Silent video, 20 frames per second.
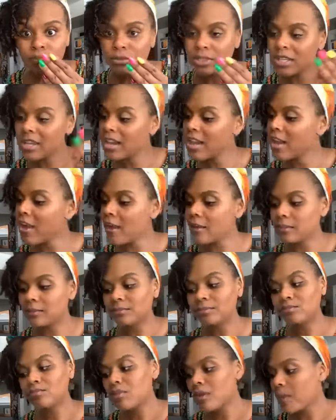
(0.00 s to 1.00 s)

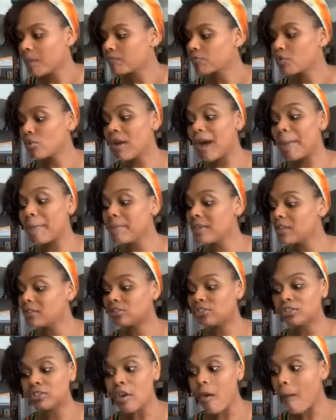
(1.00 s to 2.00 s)
Kim, girl, I
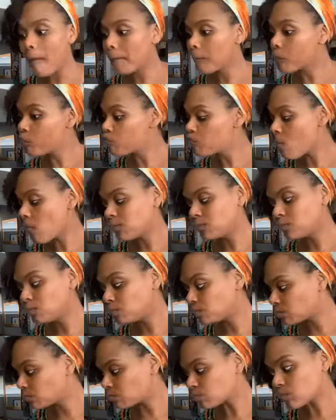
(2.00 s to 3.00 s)
missed you.
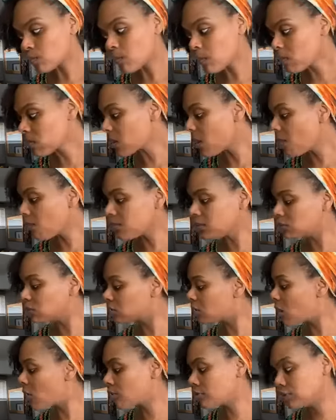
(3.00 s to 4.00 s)
But it's
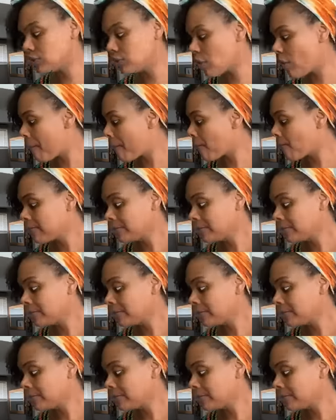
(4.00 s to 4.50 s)
all good.